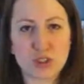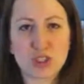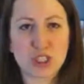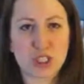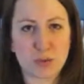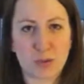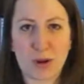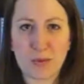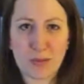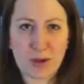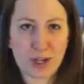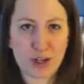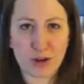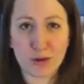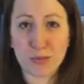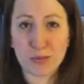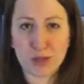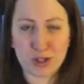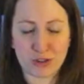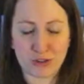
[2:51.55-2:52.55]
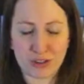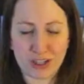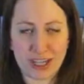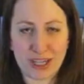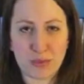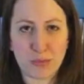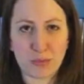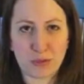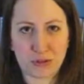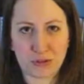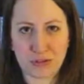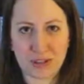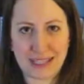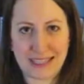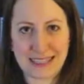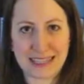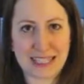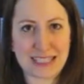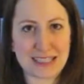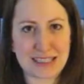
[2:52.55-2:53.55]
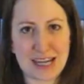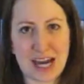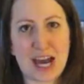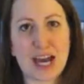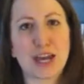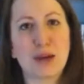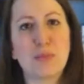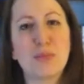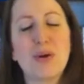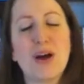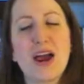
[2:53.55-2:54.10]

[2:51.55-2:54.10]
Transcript: She went by her middle name, Marie, at the time.